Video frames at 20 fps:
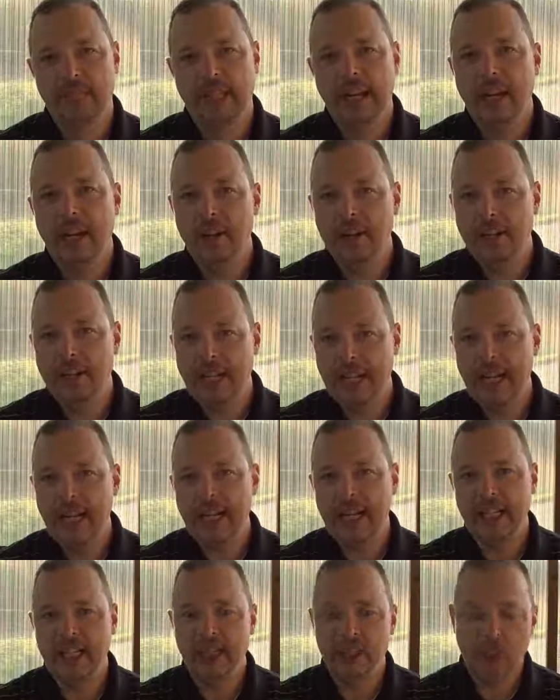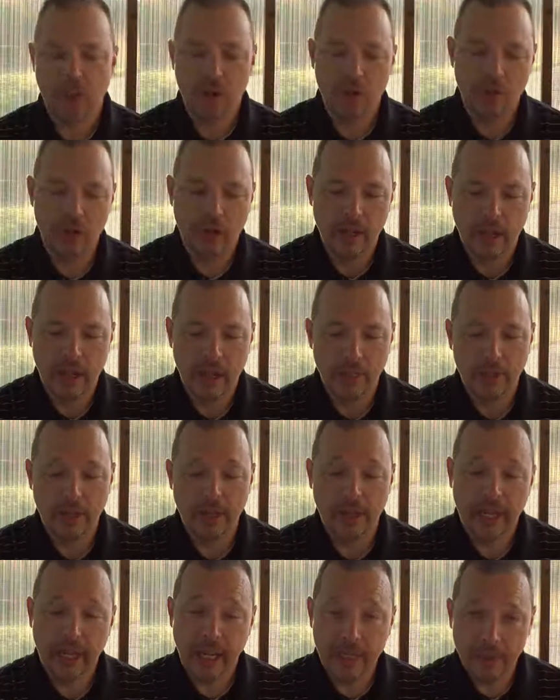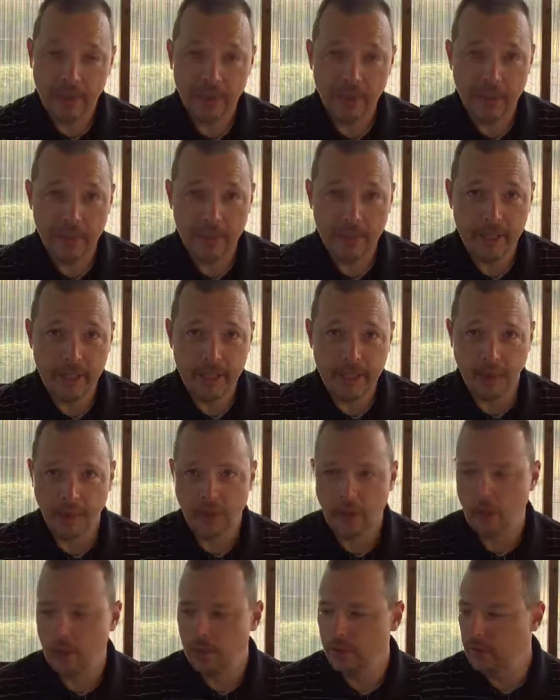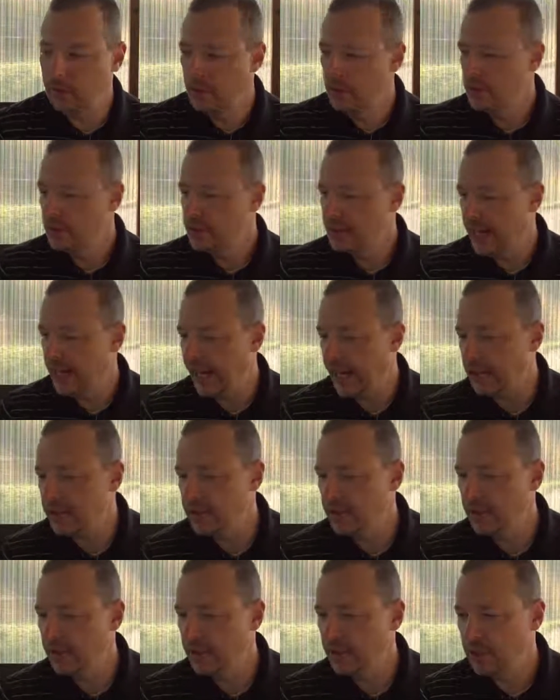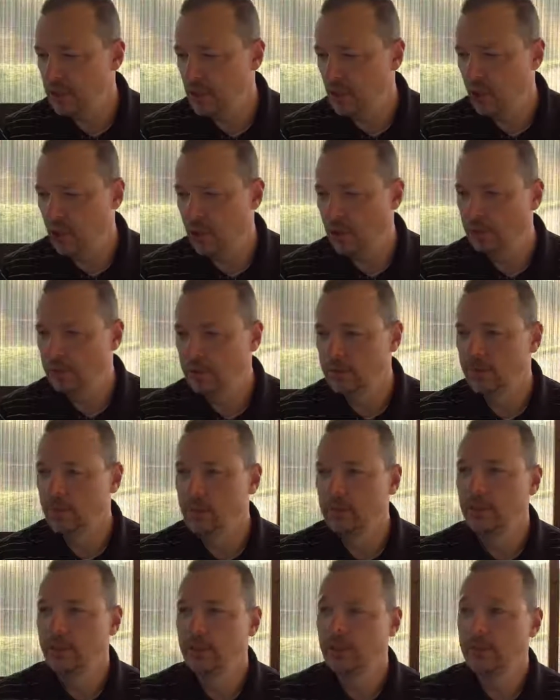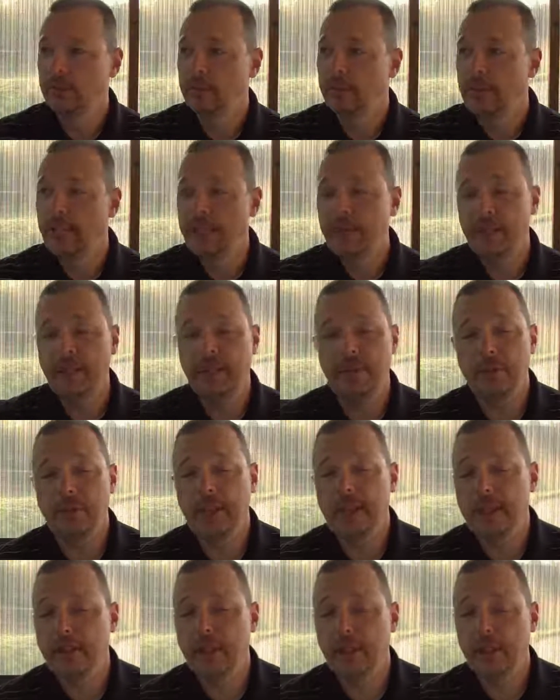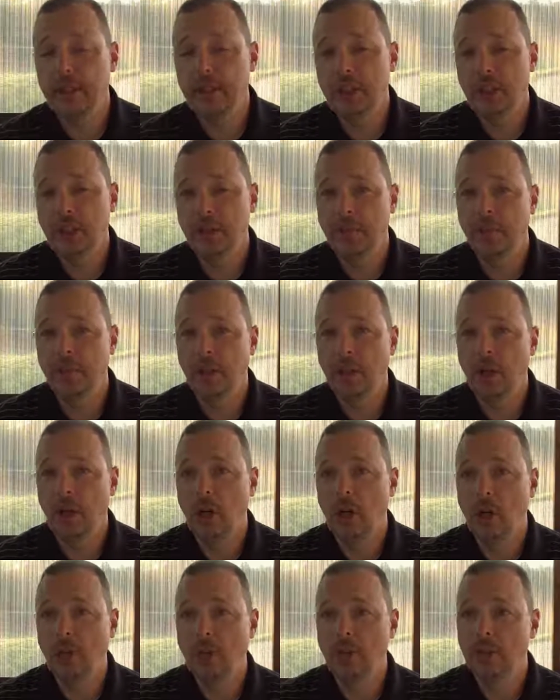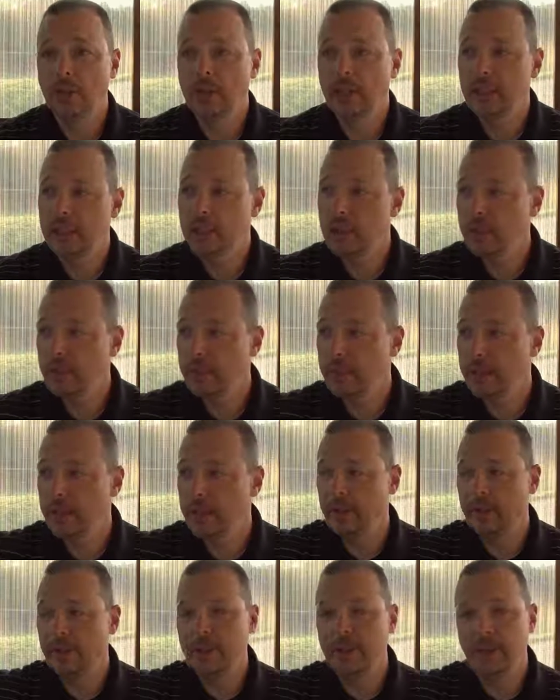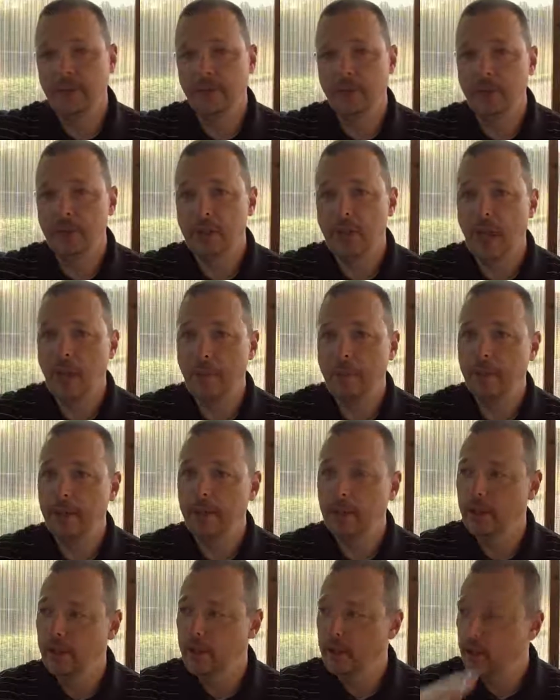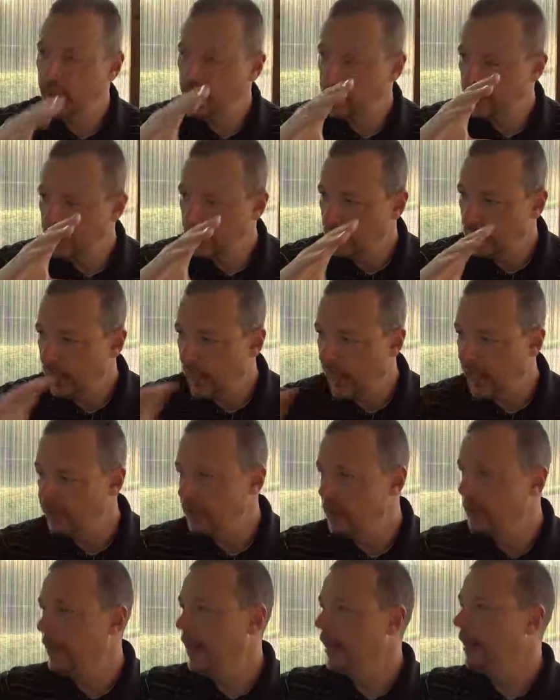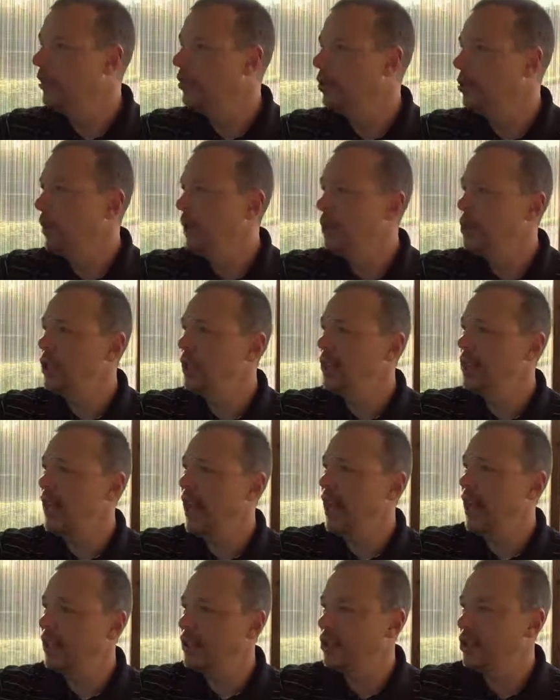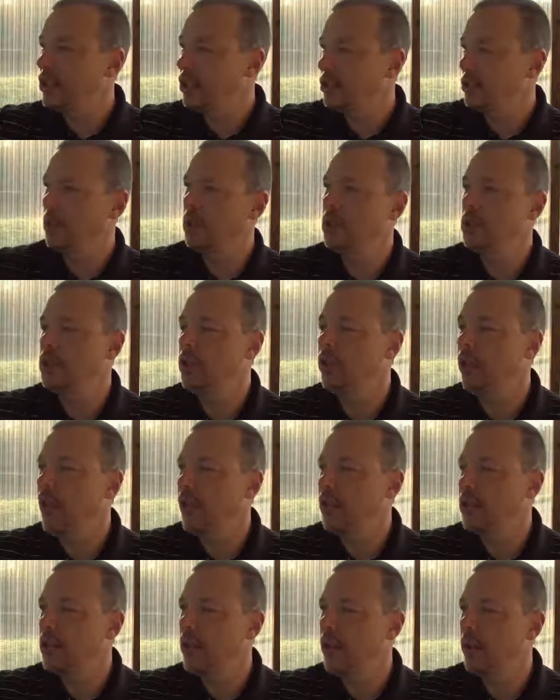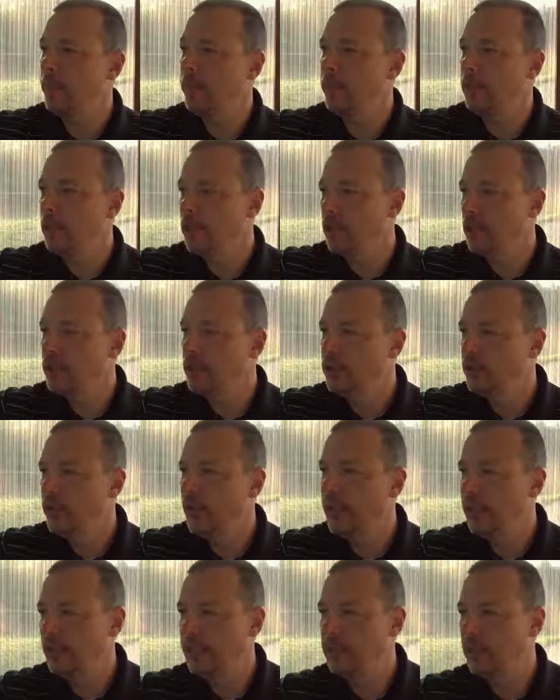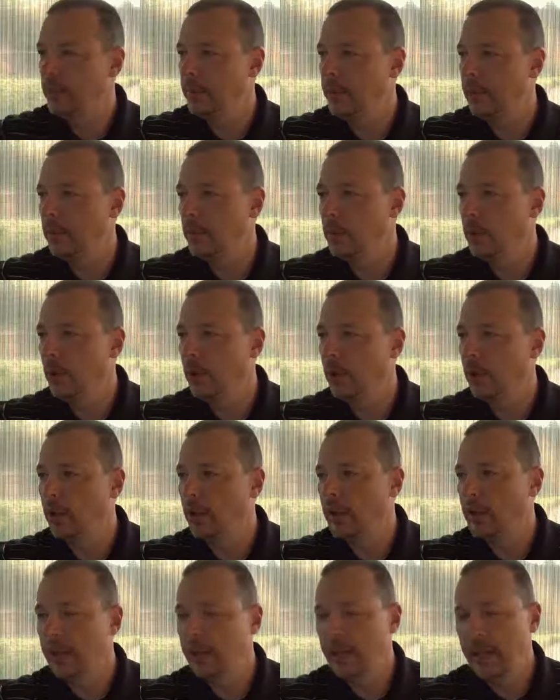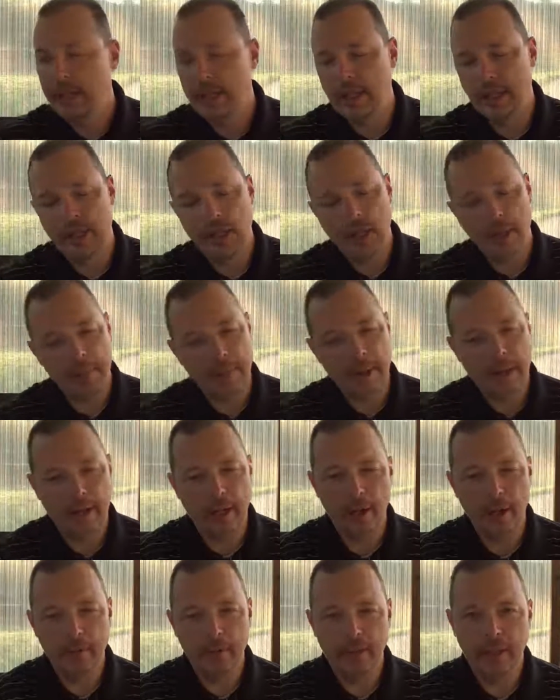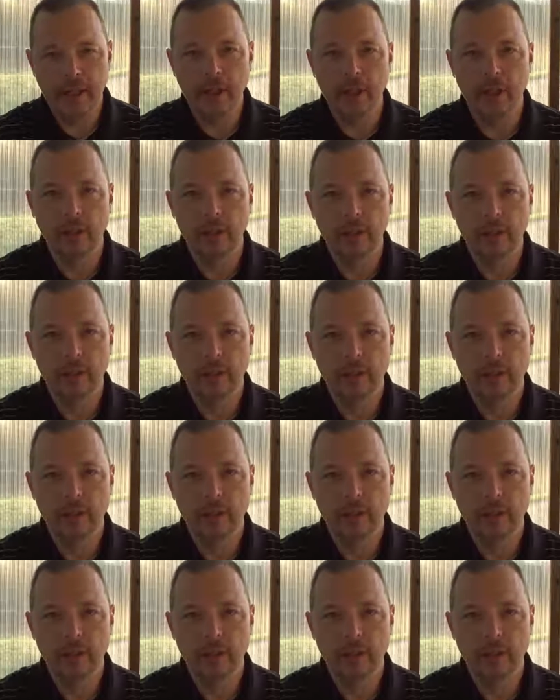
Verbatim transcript: guaranteed. So I'm going to interrupt this flow to answer this call. Even if it is a legitimate call, it's going to on a different topic. I have to pay the switching tax to switch to that topic, do that little bit of work, and then come back over here.